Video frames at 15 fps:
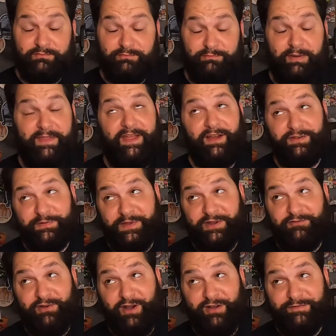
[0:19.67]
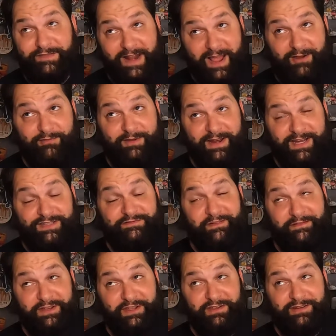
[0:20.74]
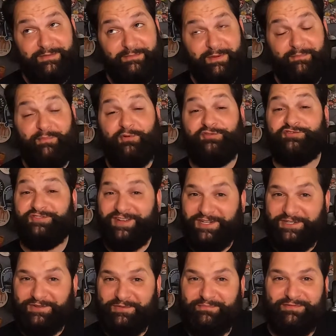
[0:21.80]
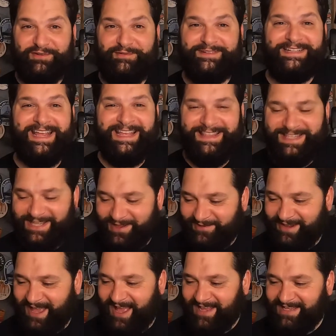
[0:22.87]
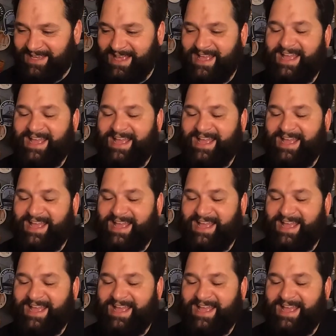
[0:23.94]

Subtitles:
but they are doing craft now, and it's very good, but more traditional brewers in the UK.